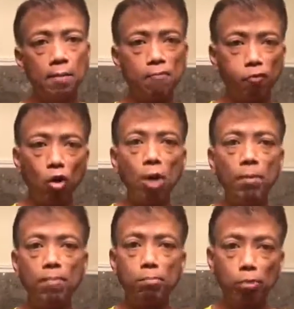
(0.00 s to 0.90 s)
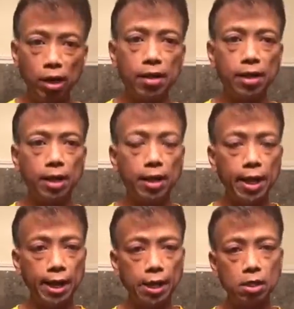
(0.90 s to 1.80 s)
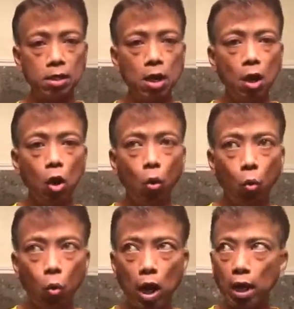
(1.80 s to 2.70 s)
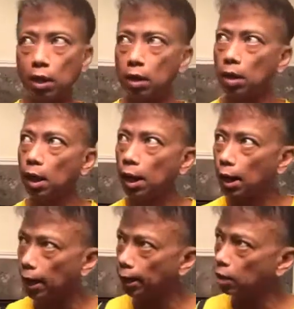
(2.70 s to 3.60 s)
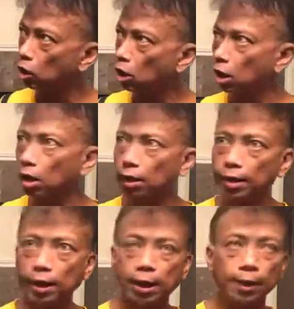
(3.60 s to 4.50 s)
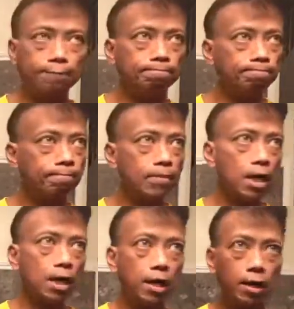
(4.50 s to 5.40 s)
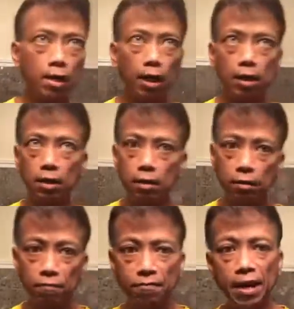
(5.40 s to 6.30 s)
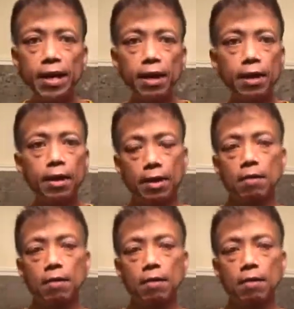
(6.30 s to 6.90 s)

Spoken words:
form of breathing is what I call the Vedic